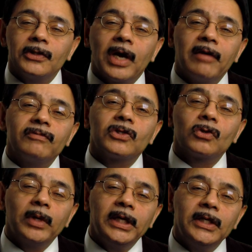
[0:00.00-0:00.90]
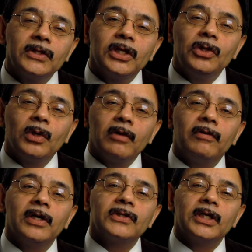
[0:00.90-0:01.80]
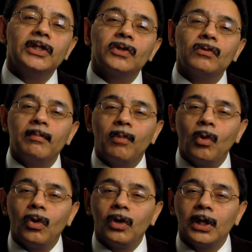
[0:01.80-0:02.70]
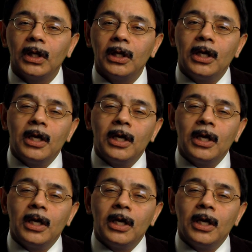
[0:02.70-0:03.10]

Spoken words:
to have squeezed the universe into a ball,